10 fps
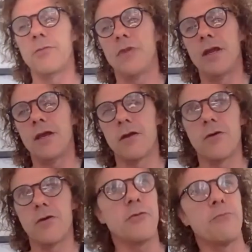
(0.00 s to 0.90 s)
and they can
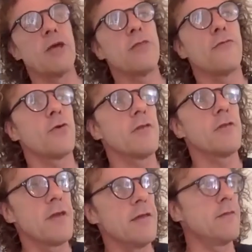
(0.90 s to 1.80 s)
hold their breath for,
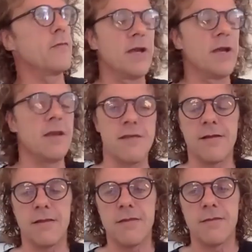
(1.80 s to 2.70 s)
say, 20
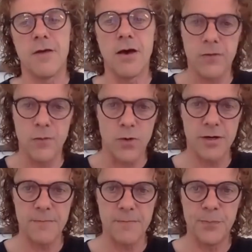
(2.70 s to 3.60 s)
seconds
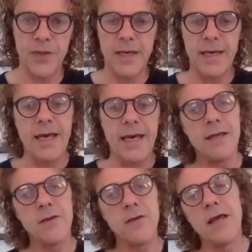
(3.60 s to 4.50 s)
underwater. And
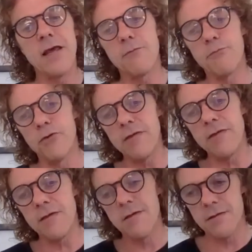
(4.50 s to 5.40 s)
then you let them breathe
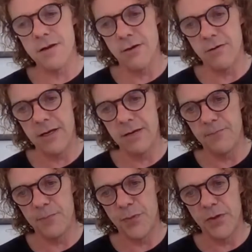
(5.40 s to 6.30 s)
slowly.
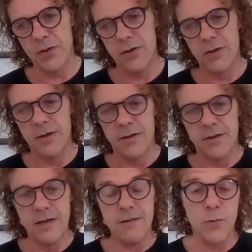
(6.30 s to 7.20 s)

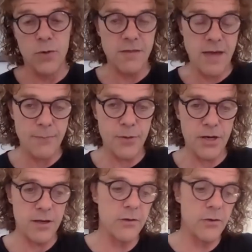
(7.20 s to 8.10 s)
Yeah, so what is
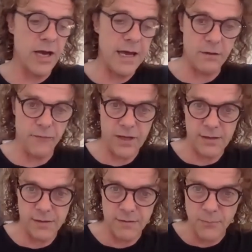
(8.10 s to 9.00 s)
happening, you're
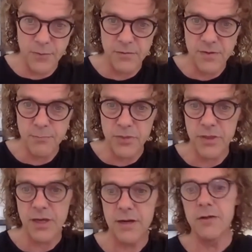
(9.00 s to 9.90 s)
activating the
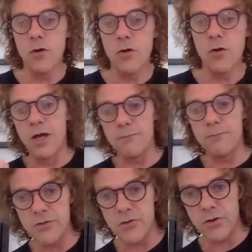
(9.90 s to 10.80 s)
parasympathetic, your blood
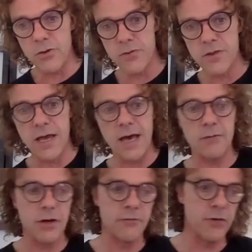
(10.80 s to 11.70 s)
pressure goes
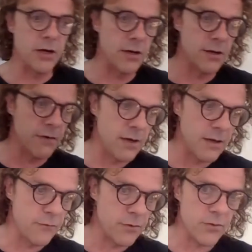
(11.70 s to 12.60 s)
down, adrenaline
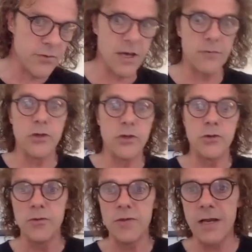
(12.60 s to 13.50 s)
level goes down, you
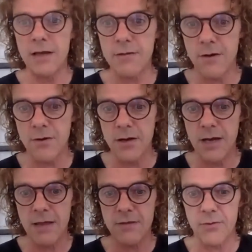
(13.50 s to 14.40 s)
use
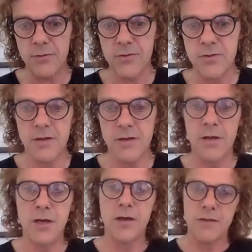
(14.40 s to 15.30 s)
less oxygen.
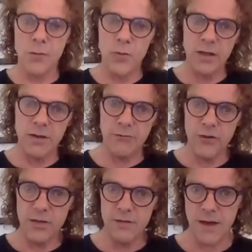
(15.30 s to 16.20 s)
So within
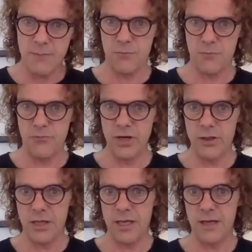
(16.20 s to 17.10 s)
3 times
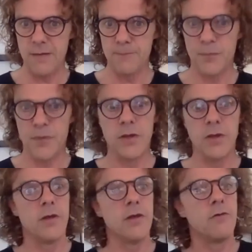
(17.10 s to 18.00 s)
breathing,
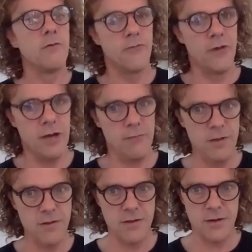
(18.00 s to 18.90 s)
very
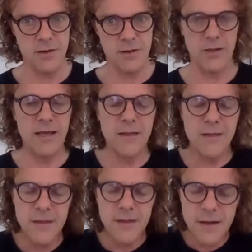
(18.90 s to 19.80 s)
slowly, and you
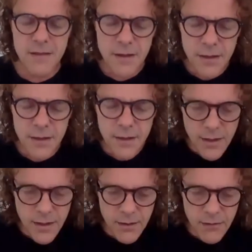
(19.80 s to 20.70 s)
see this
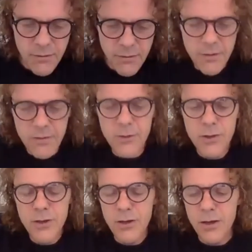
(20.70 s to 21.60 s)
little, you
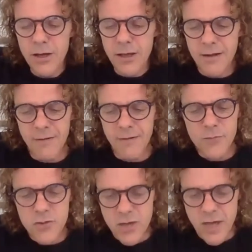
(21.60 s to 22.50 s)
know, like
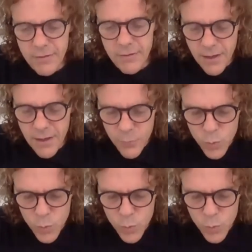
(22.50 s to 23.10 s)
child, like,